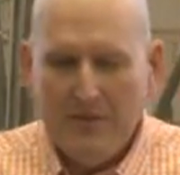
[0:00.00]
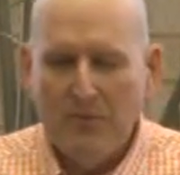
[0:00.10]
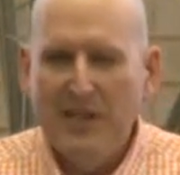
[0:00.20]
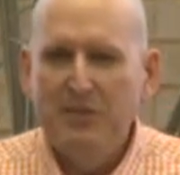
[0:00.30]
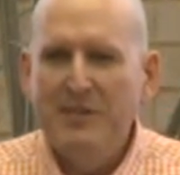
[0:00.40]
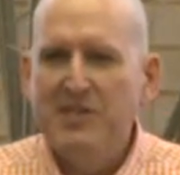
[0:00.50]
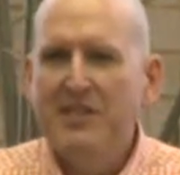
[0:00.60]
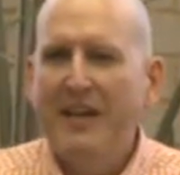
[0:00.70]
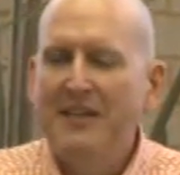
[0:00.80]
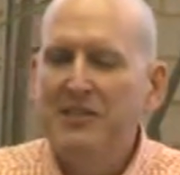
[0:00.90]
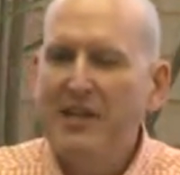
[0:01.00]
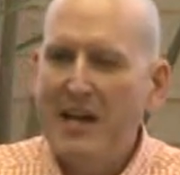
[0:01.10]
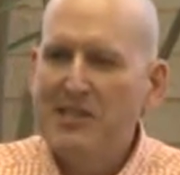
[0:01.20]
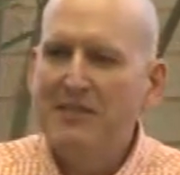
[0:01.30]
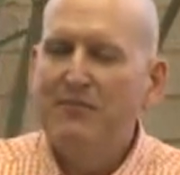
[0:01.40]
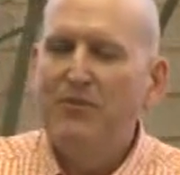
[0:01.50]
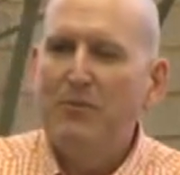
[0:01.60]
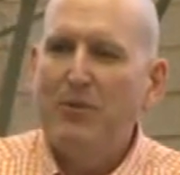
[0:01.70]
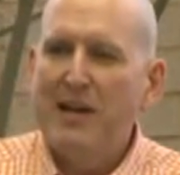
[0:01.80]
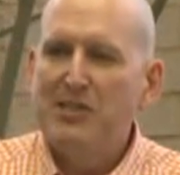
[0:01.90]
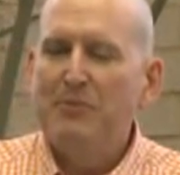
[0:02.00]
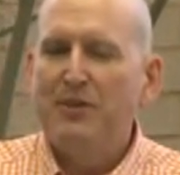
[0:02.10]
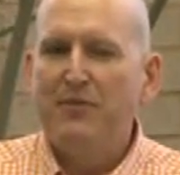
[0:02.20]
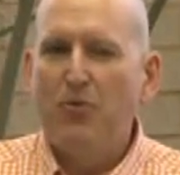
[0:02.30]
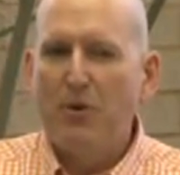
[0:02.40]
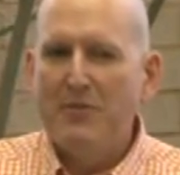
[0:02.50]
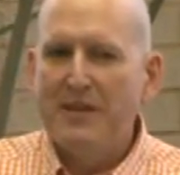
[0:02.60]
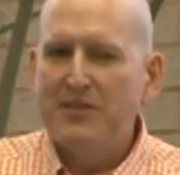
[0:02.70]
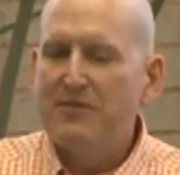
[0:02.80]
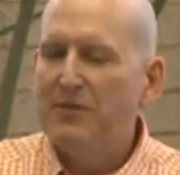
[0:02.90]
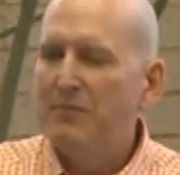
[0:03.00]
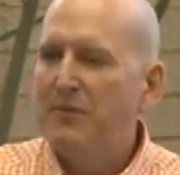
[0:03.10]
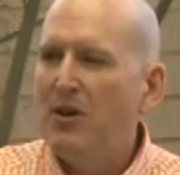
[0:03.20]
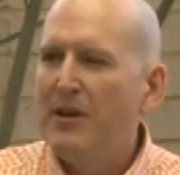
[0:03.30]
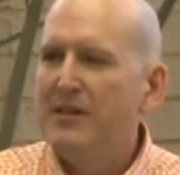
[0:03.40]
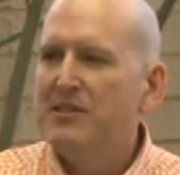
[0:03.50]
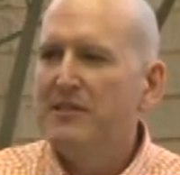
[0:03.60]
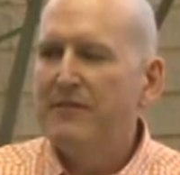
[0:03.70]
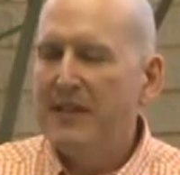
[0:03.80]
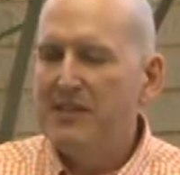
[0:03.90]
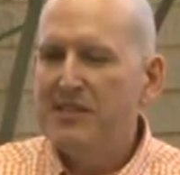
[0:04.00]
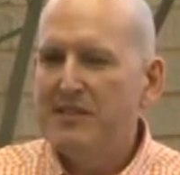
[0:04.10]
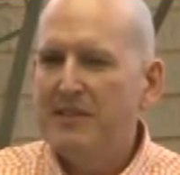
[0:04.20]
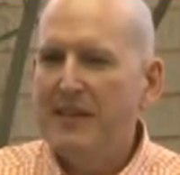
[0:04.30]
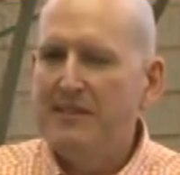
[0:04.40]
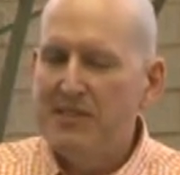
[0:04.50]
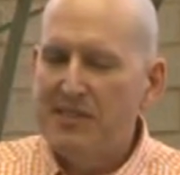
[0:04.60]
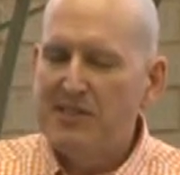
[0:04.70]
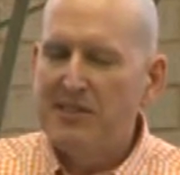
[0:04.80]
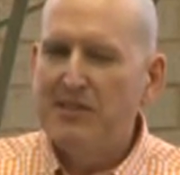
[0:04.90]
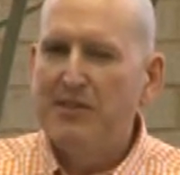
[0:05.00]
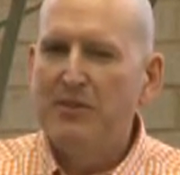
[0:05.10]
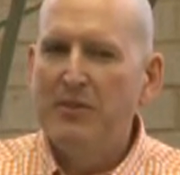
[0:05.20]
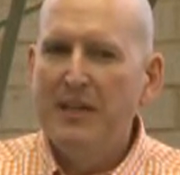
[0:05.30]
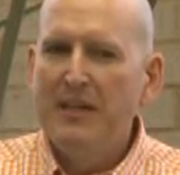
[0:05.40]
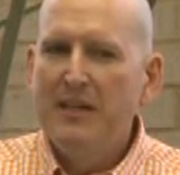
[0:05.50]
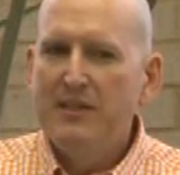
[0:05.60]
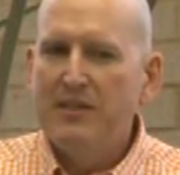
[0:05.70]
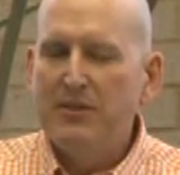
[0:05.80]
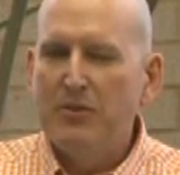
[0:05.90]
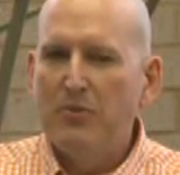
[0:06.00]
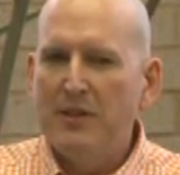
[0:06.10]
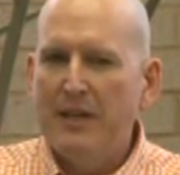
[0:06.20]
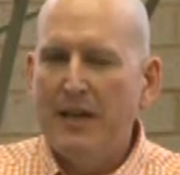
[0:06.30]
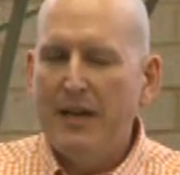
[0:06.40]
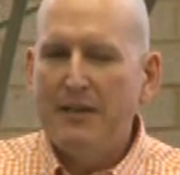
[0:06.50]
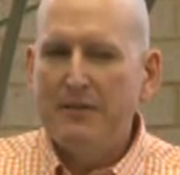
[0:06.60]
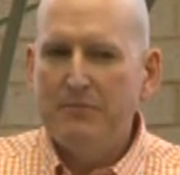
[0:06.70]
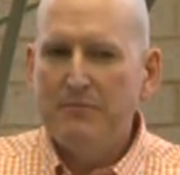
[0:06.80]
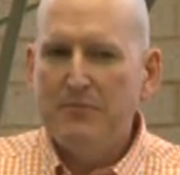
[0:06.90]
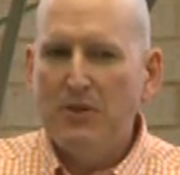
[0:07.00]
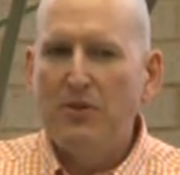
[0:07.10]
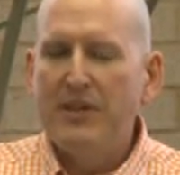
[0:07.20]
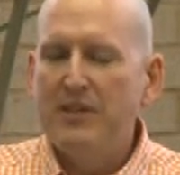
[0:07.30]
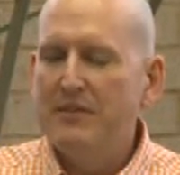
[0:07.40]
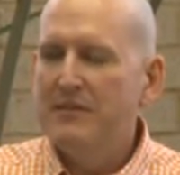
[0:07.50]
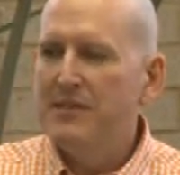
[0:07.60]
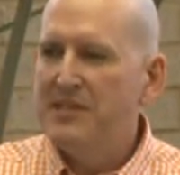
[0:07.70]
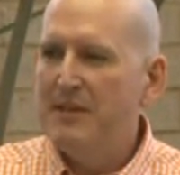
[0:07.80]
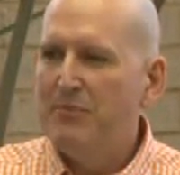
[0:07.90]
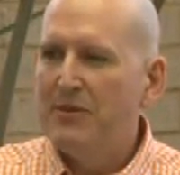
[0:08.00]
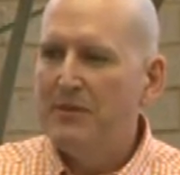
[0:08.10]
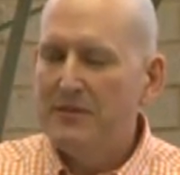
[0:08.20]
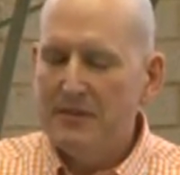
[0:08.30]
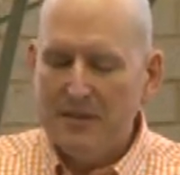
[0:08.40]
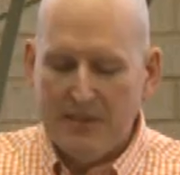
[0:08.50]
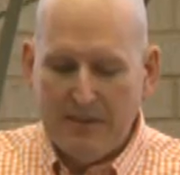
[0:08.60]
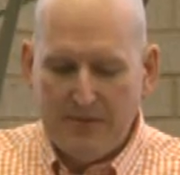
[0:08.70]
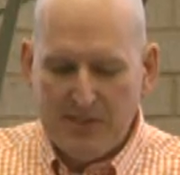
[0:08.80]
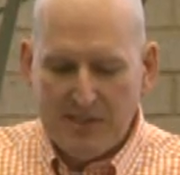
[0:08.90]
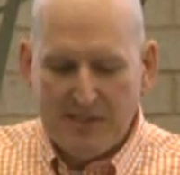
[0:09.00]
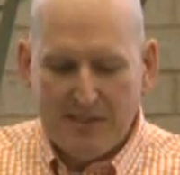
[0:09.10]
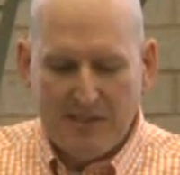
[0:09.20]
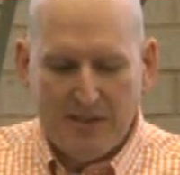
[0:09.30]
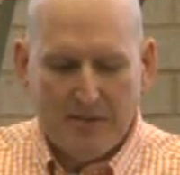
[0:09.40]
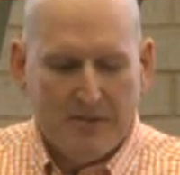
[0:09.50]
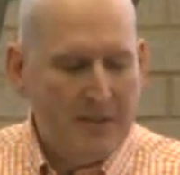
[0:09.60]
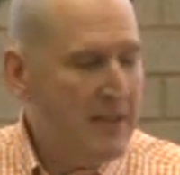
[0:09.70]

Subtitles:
The regiment stayed in Jackson for approximately 4 months, from August of 1862 to early December of 62.